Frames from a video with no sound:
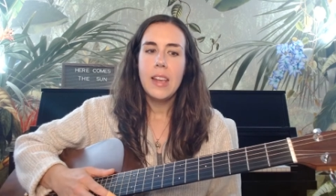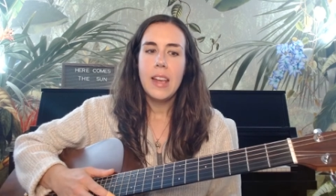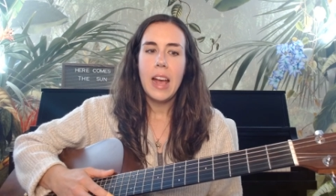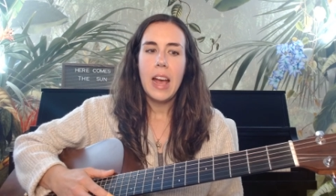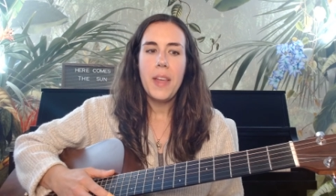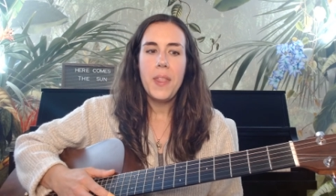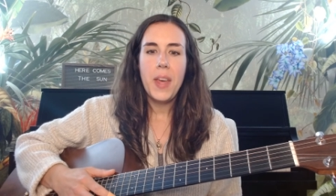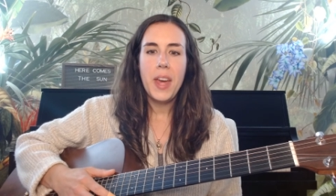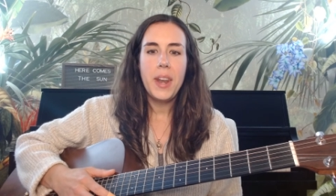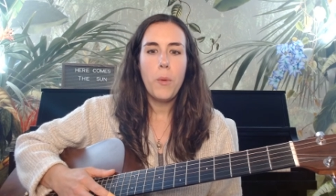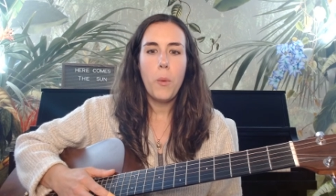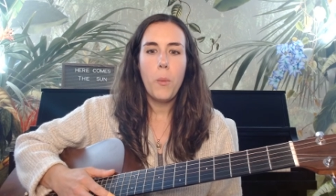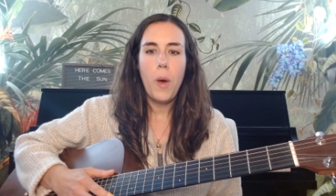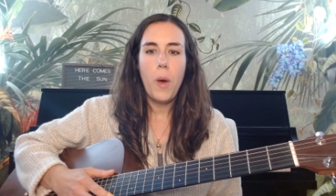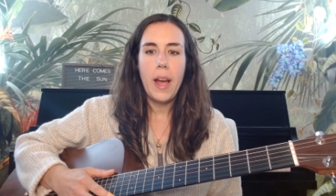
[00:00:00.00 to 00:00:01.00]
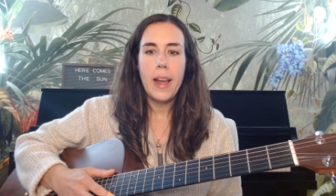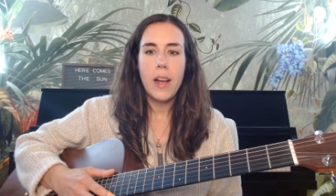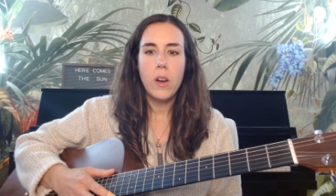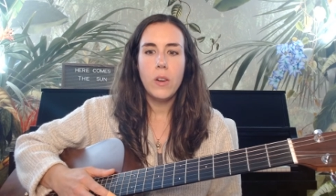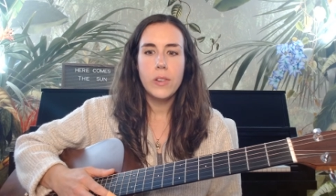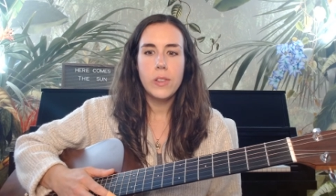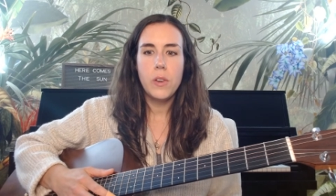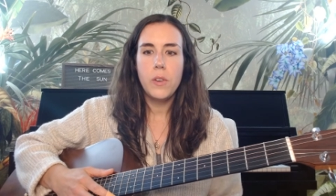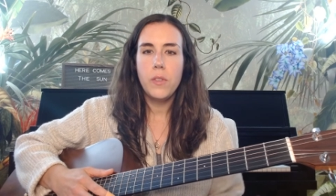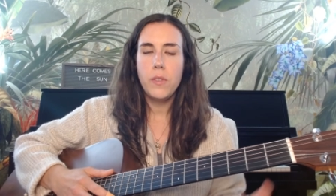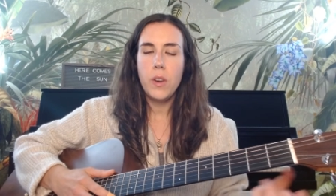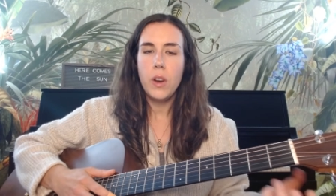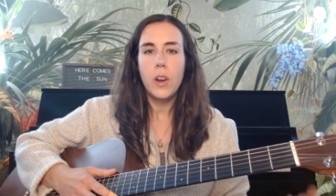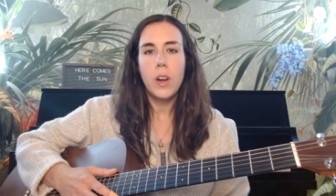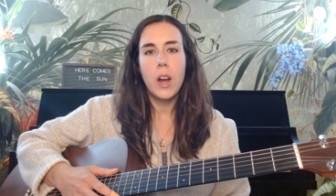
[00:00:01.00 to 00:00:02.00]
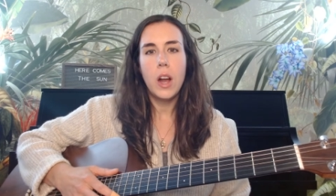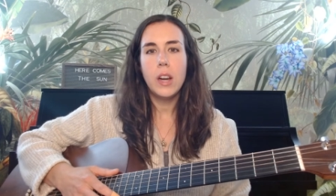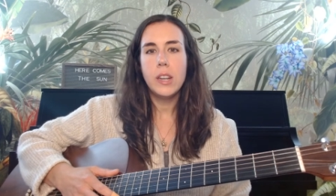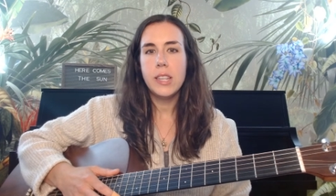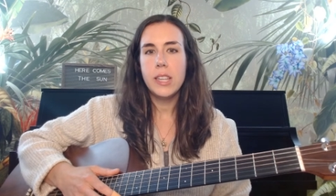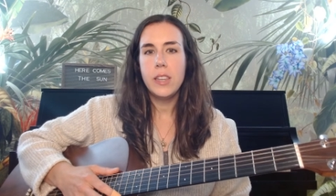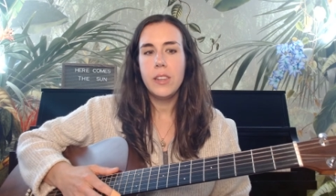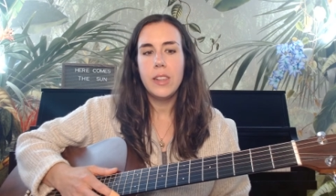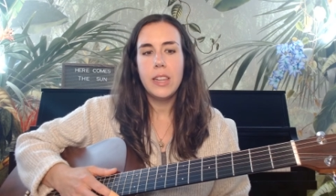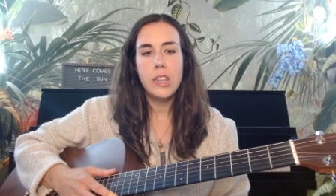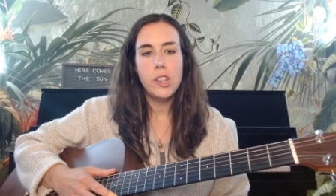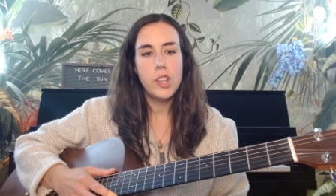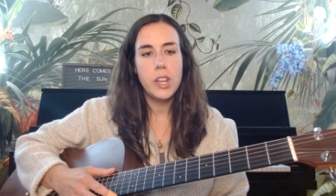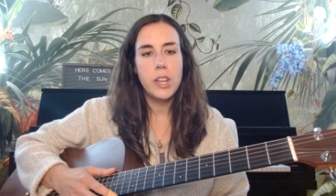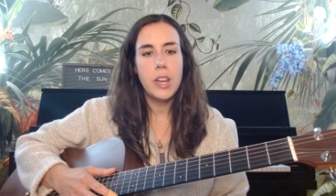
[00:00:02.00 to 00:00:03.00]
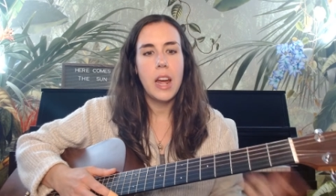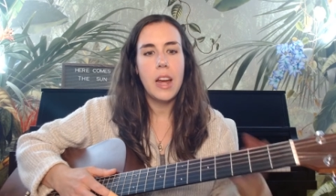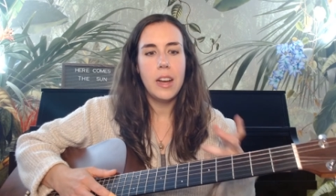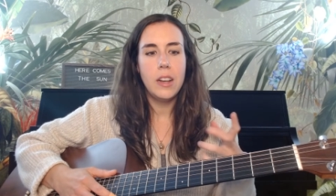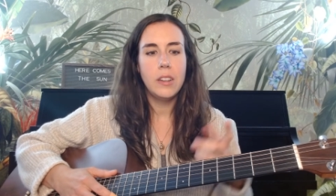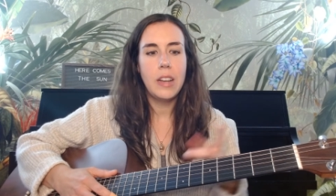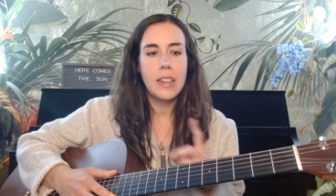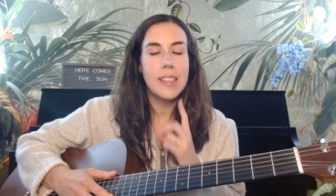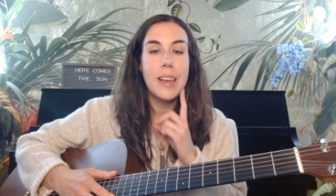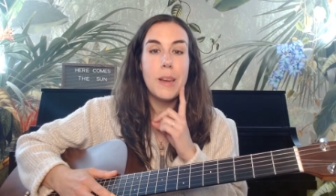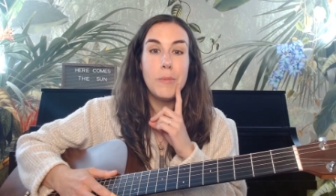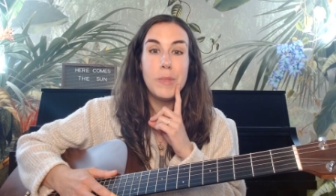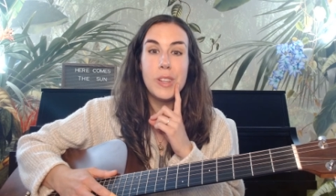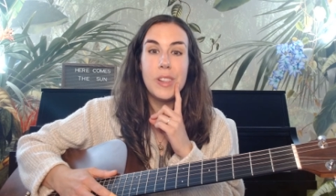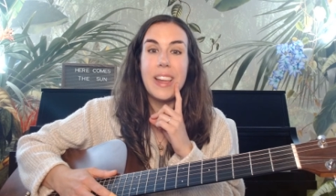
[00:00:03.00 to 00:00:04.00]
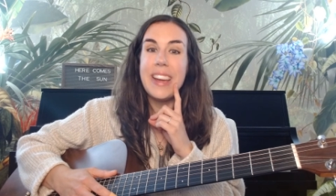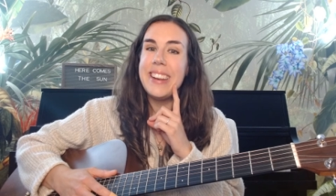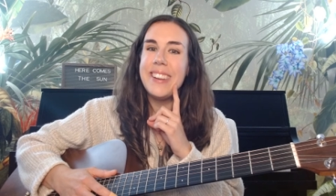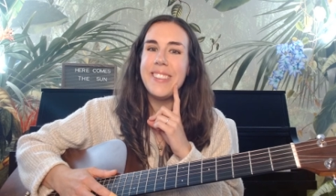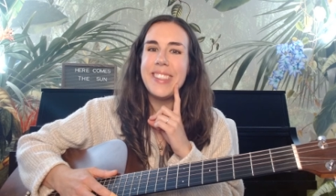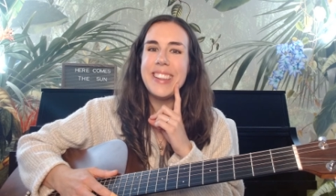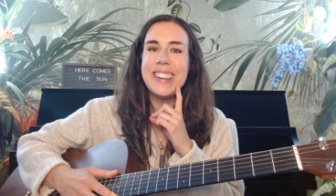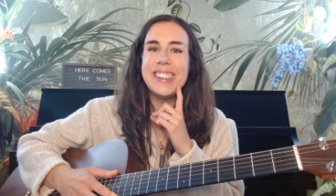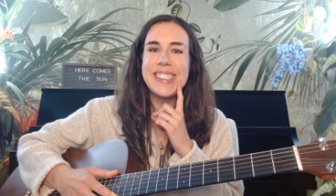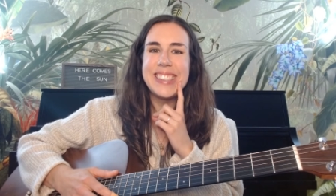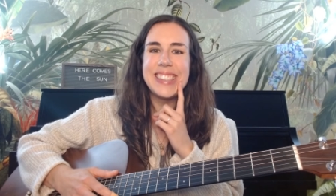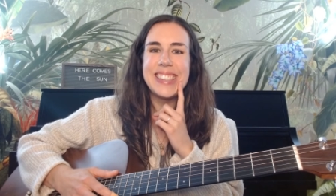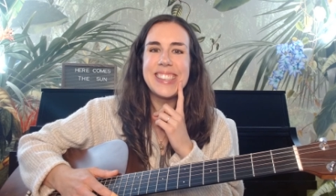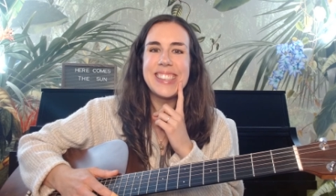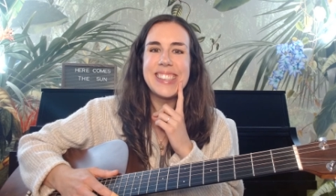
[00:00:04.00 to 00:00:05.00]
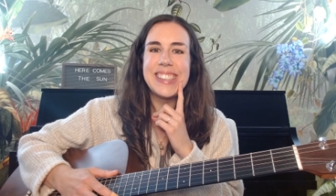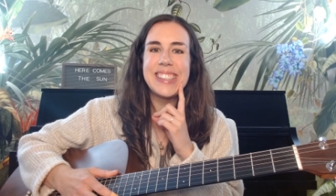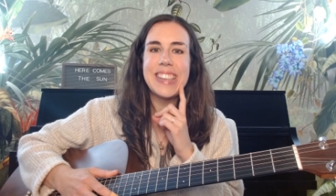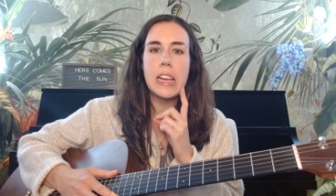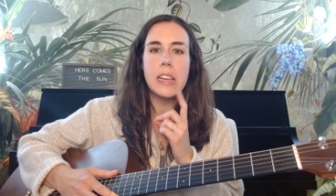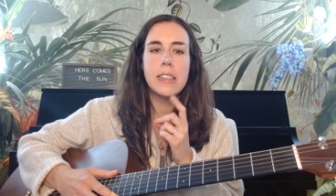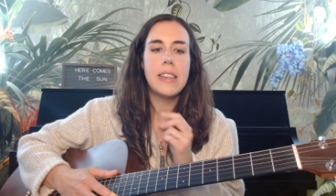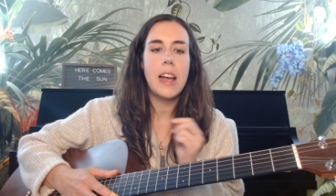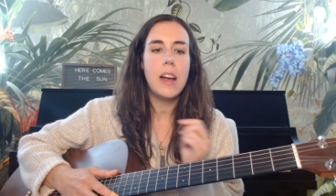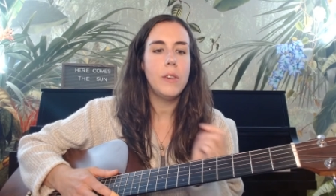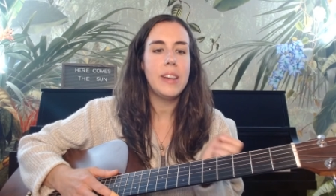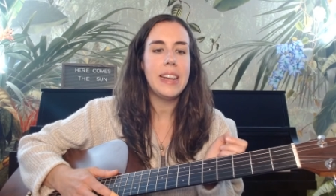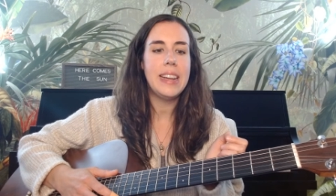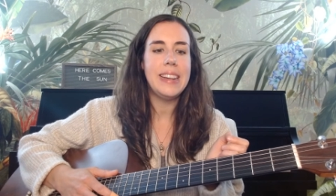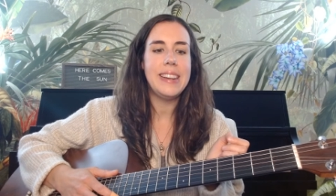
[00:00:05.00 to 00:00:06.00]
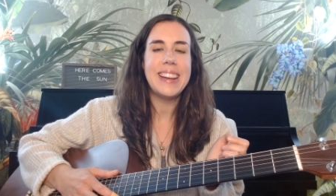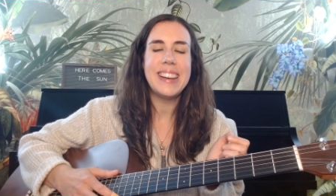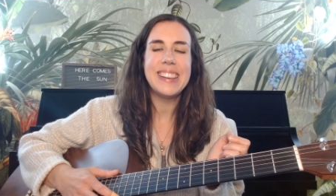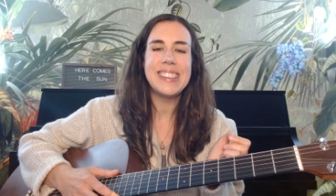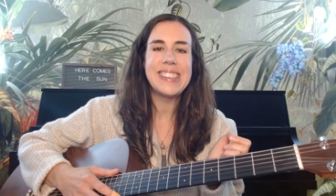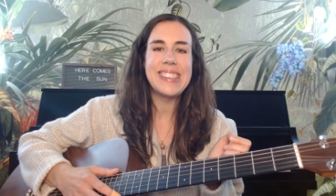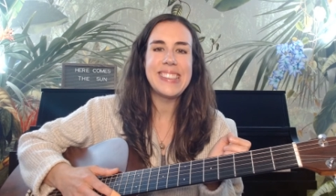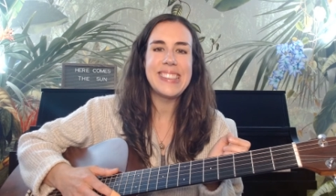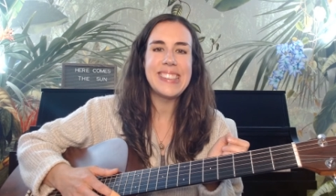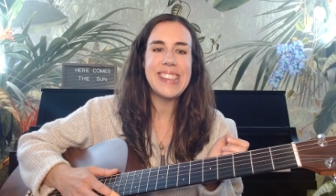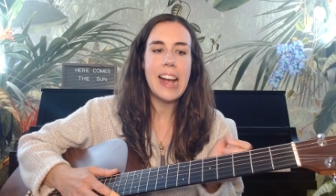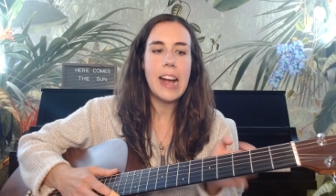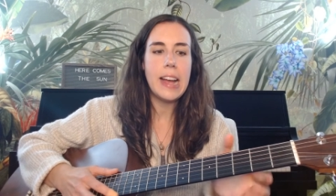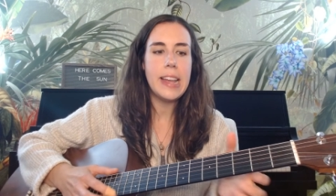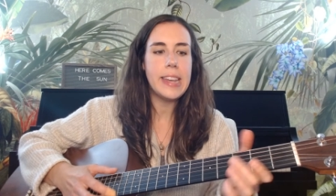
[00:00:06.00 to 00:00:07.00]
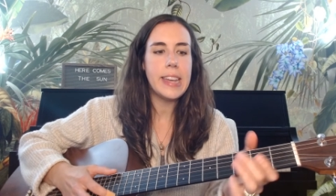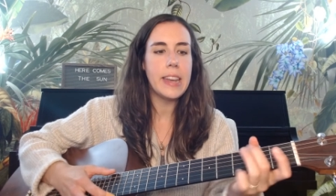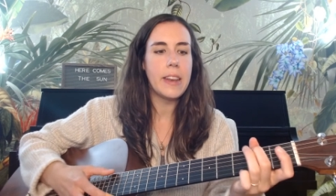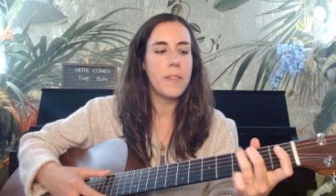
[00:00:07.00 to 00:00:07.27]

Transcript: And then I also, for articulation, I'll get them to line out the s sound in sun.